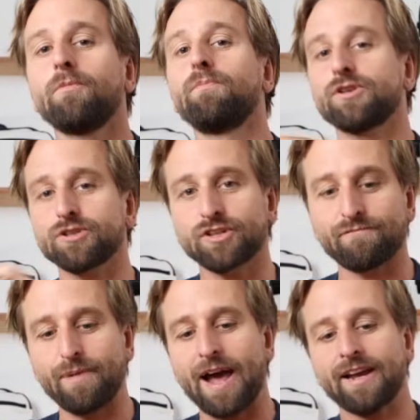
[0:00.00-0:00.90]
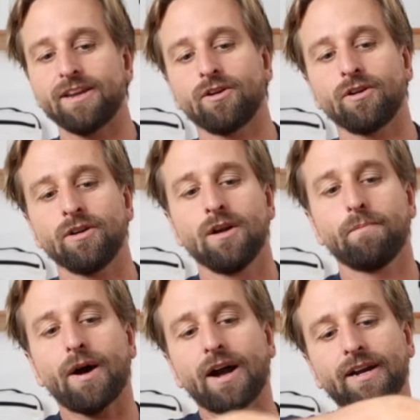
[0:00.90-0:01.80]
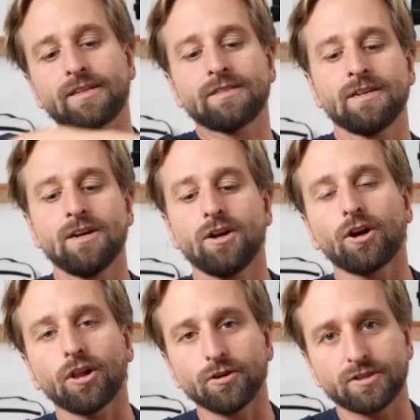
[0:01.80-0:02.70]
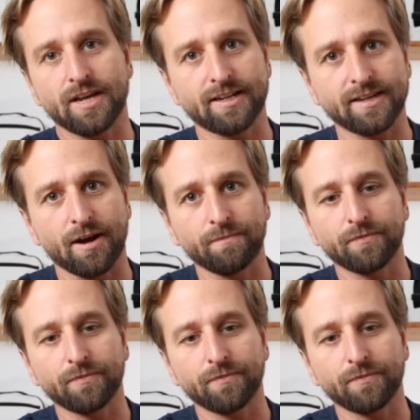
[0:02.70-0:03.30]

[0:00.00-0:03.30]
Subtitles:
put your stuff back in your pockets, close that down.